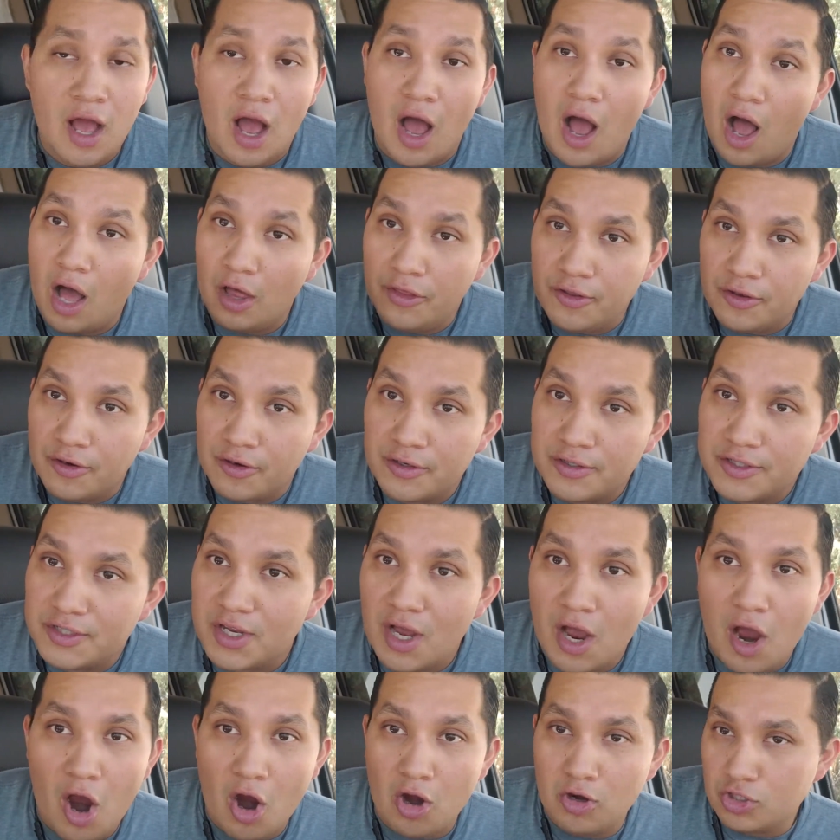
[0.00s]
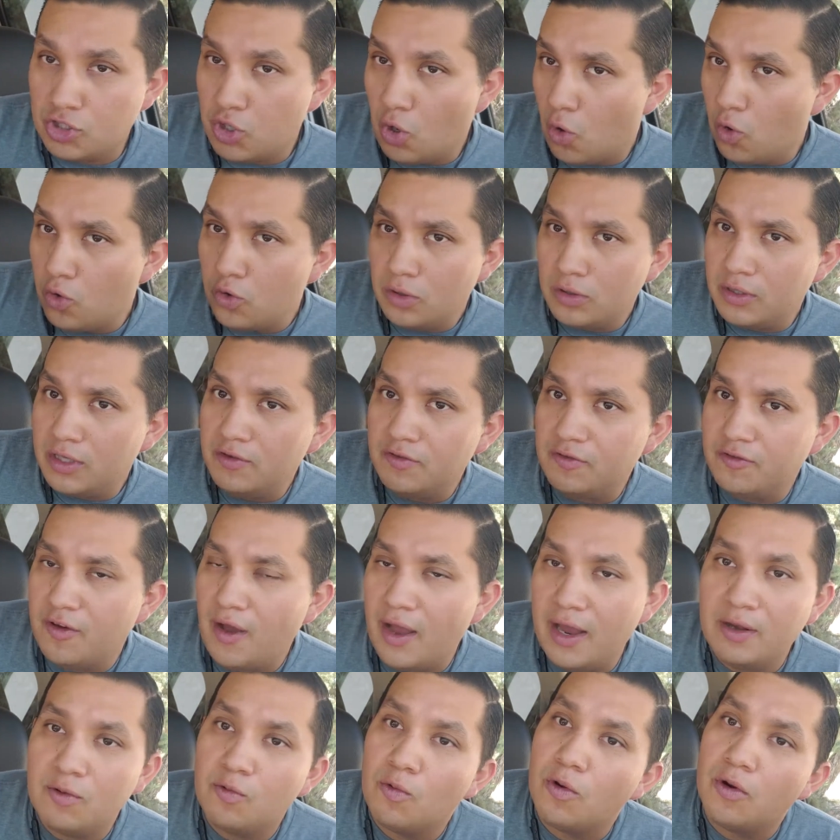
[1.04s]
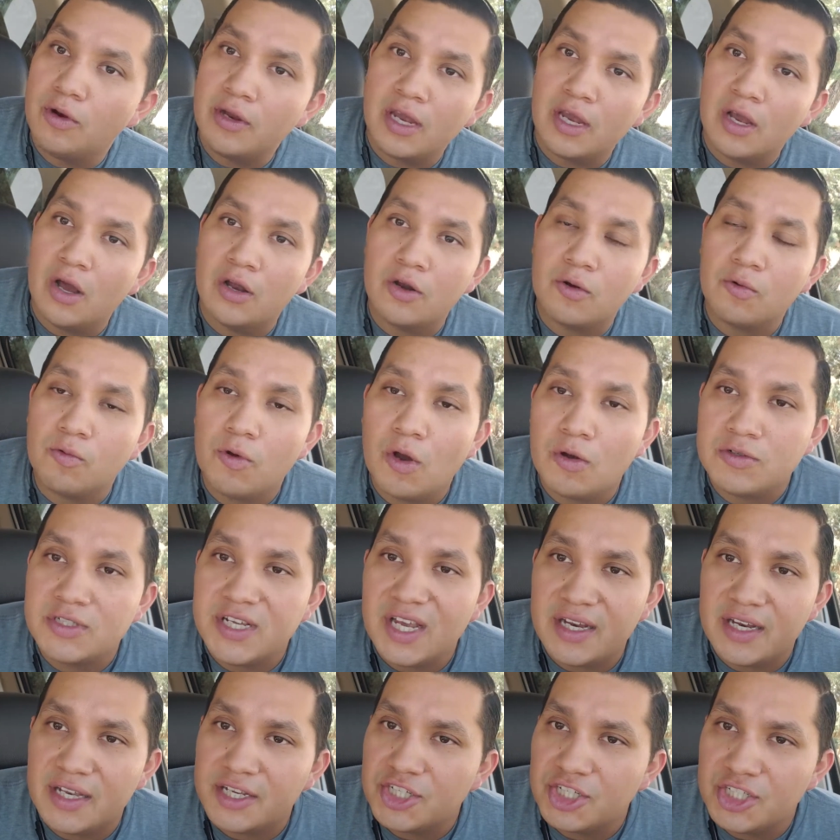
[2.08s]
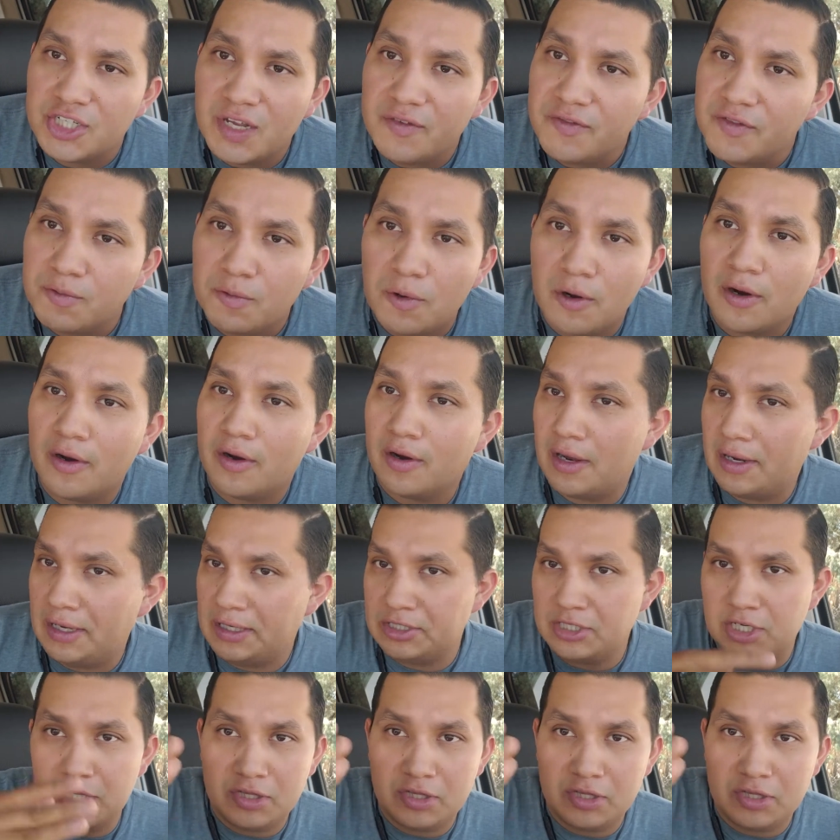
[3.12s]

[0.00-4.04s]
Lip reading: Others are totally fine working on a rotating shift where